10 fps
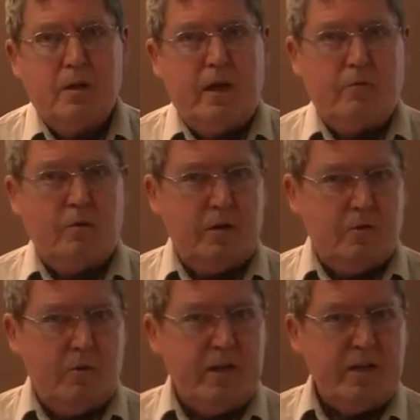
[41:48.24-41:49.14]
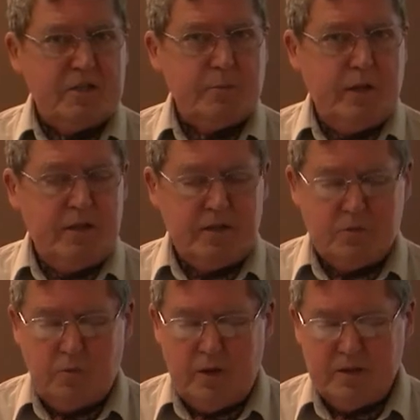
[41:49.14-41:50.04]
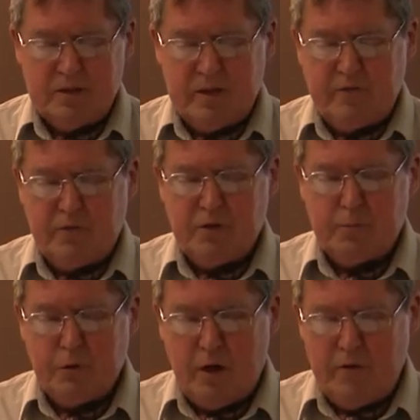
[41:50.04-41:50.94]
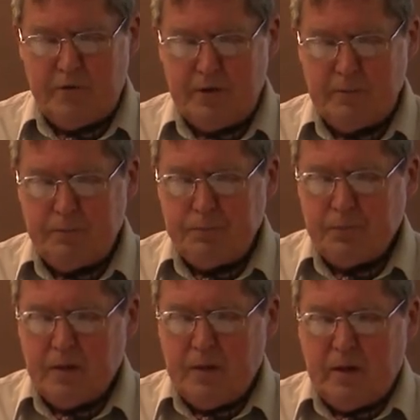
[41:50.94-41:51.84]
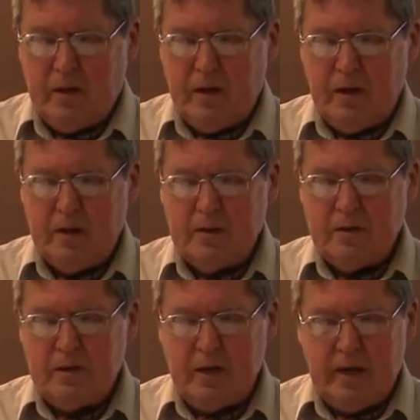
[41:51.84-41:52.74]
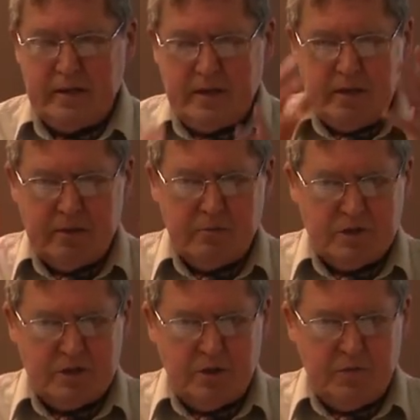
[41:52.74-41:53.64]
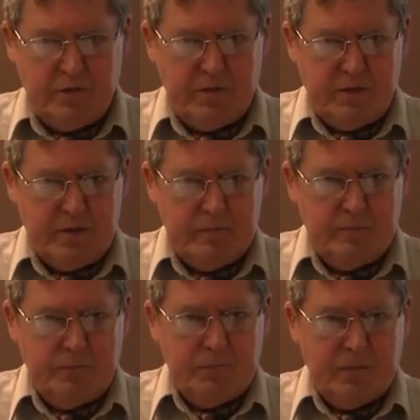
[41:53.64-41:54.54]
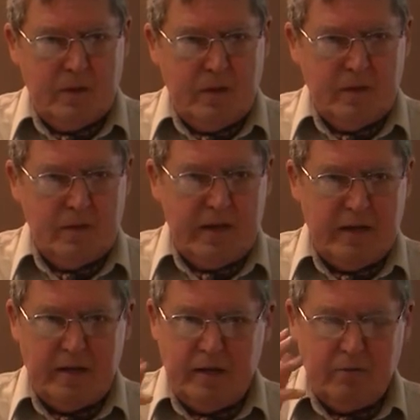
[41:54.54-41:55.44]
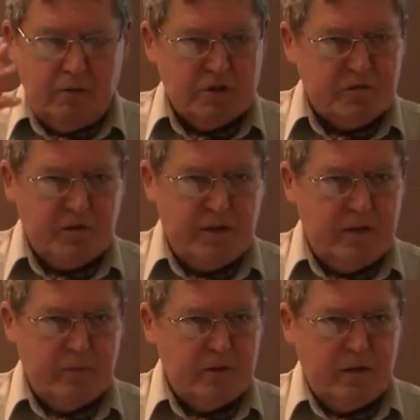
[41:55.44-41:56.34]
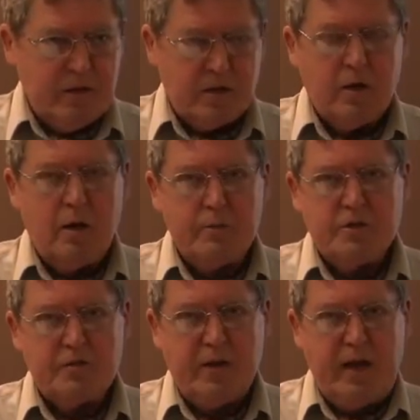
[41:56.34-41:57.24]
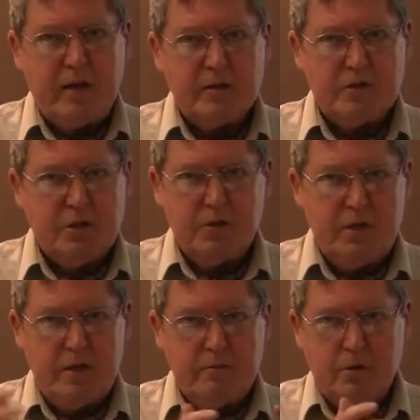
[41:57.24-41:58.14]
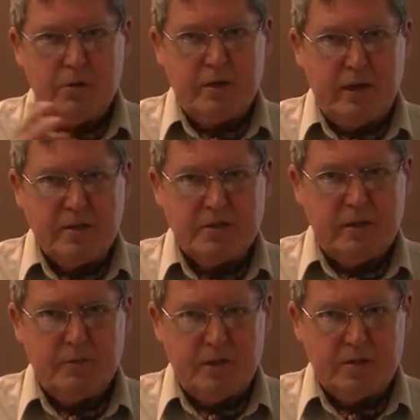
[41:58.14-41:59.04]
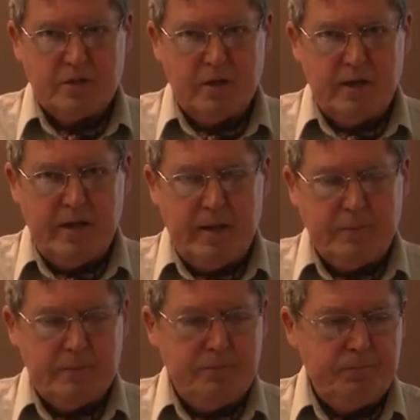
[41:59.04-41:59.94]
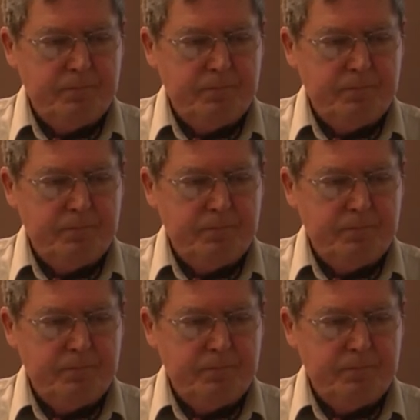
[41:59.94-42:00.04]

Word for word: And what, the way he explained this was that for the prophet, uh, the idea was so vivid that it was for him a, an accomplished fact. So he wrote it as something that's already happened.